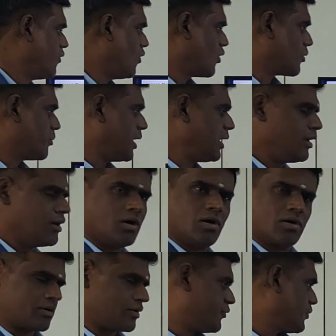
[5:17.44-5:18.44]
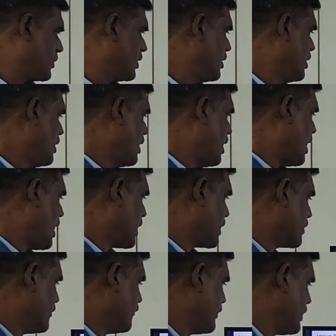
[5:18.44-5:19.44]
4 by r.
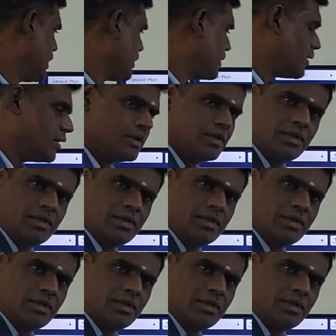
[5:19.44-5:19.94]
And we